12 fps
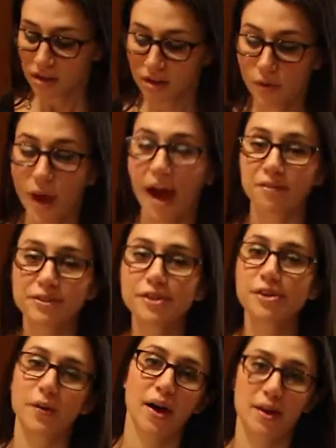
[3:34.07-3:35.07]
you have to
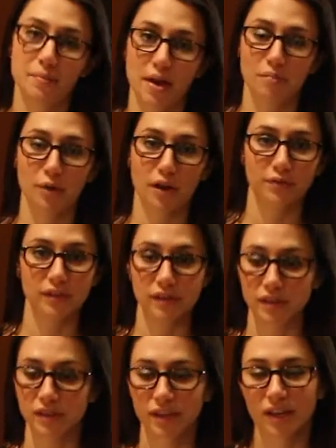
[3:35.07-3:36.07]
know how to make
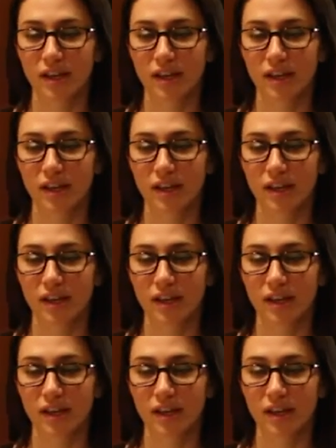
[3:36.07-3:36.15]
breakfast.